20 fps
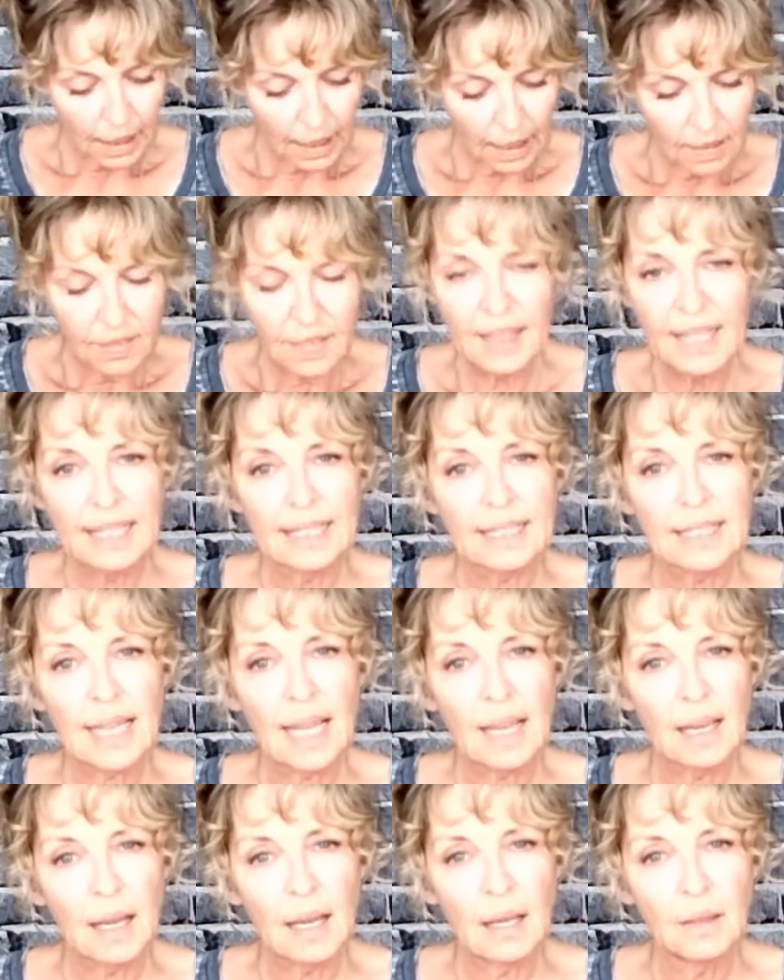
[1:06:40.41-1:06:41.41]
this
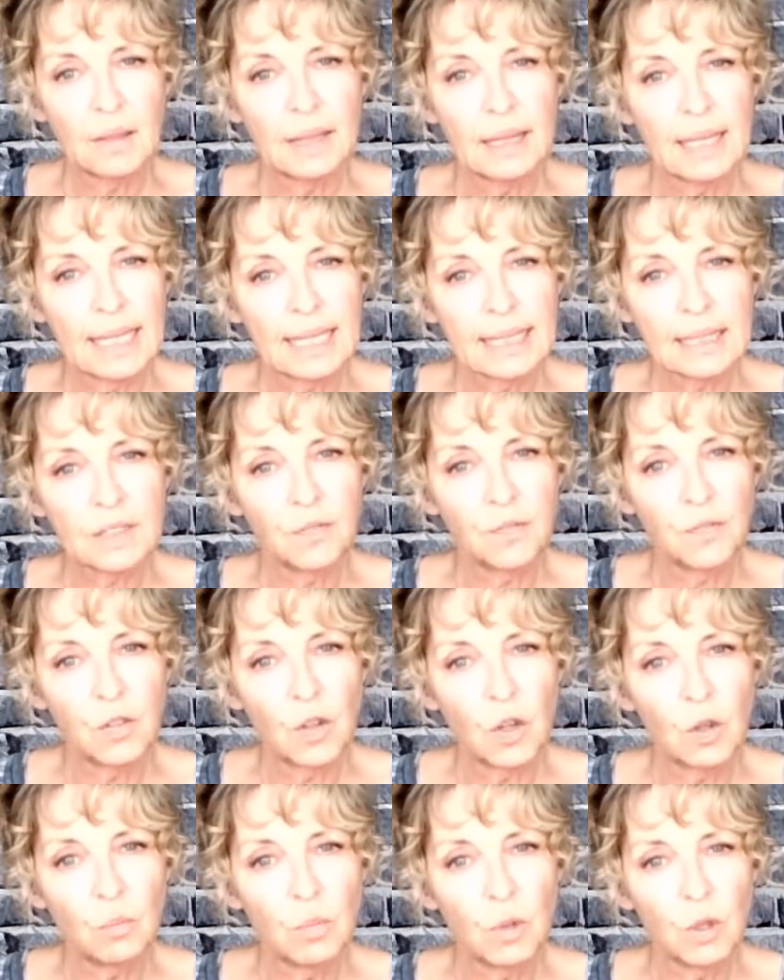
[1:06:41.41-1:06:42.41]

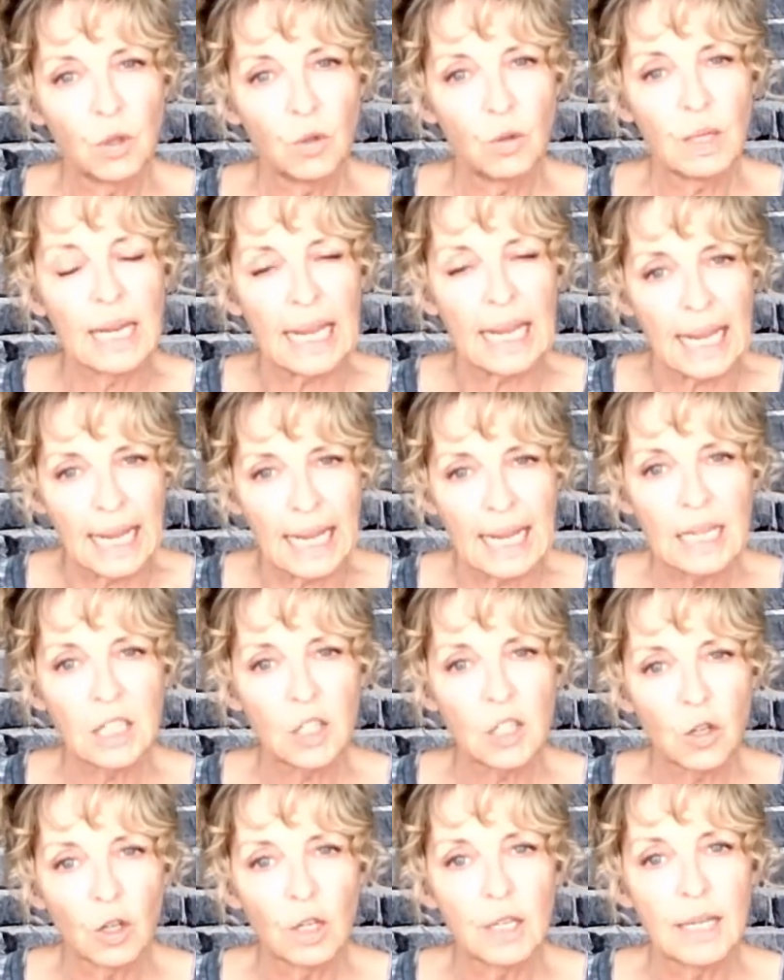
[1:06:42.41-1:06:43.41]
full moon in
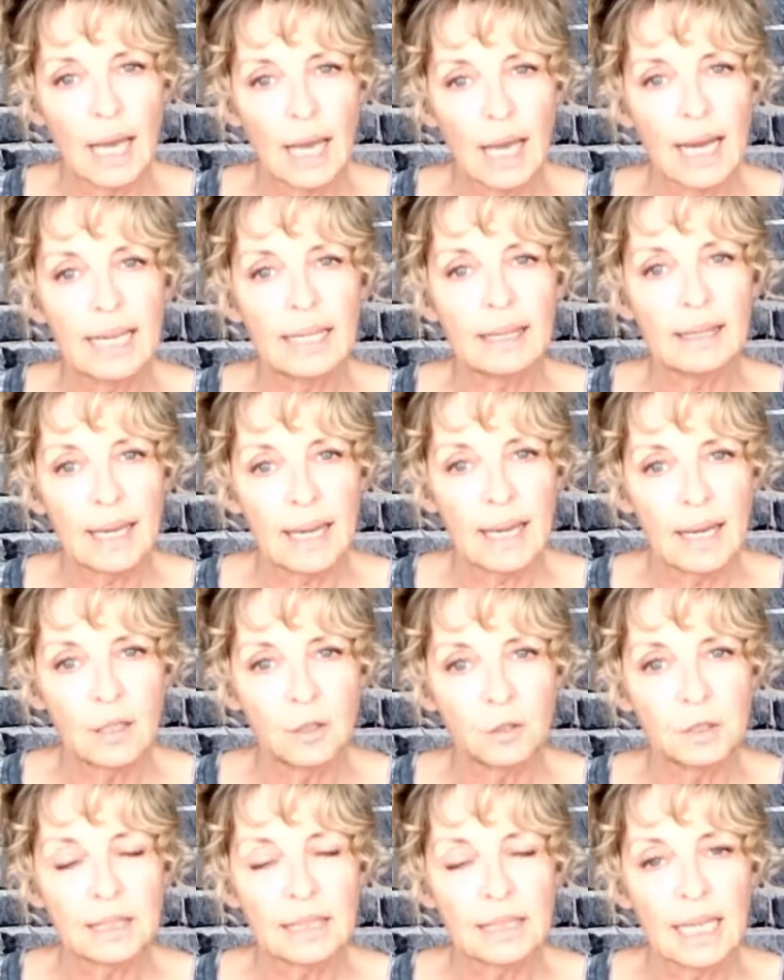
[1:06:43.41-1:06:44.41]
your 9th
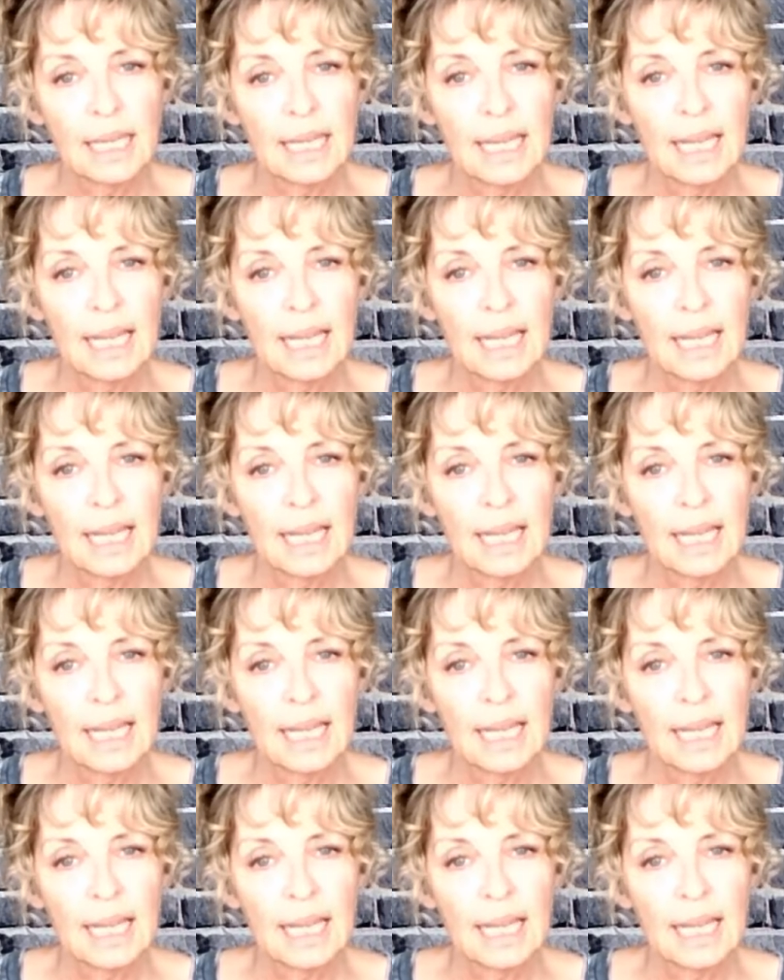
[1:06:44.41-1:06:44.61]
house,